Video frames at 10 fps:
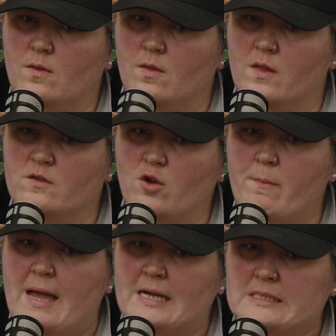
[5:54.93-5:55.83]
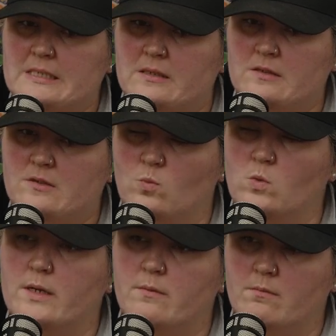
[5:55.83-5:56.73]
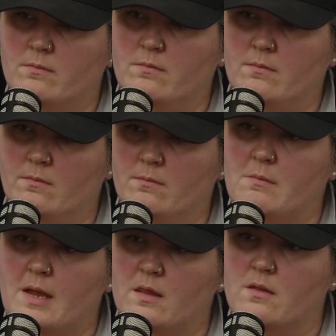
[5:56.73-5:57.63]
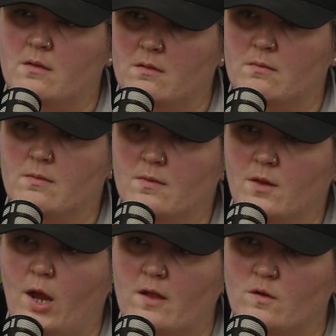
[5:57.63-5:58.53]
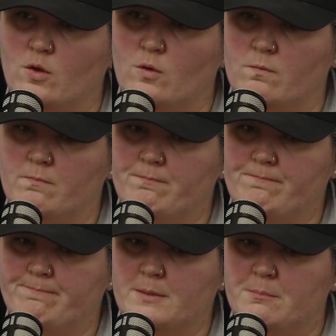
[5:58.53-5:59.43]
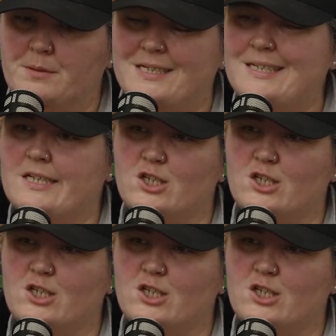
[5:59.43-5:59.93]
let's go back to what made okay, so you completely